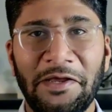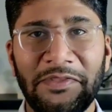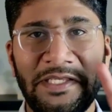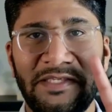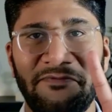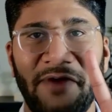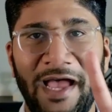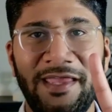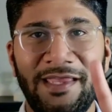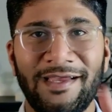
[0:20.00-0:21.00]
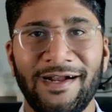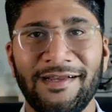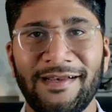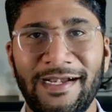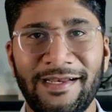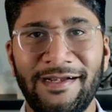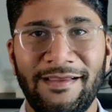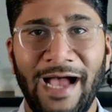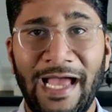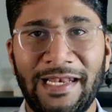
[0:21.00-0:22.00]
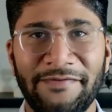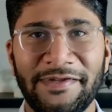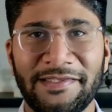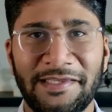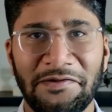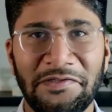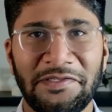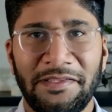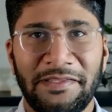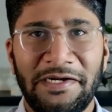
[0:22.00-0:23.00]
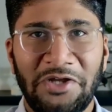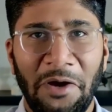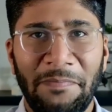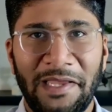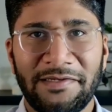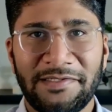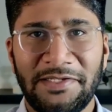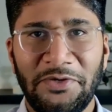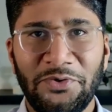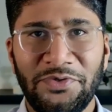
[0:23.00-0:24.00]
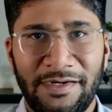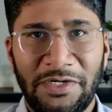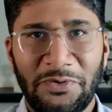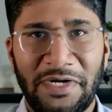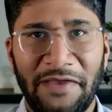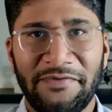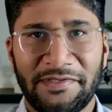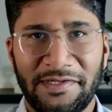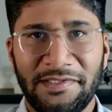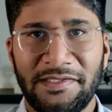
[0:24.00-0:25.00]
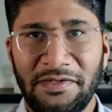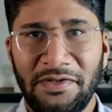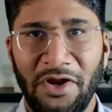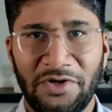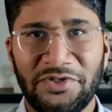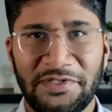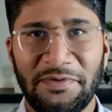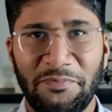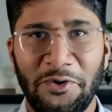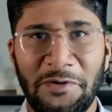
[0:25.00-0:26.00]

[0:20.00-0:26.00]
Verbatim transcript: down these five underrated high leverage skills that top analysts use to drive results, not just report.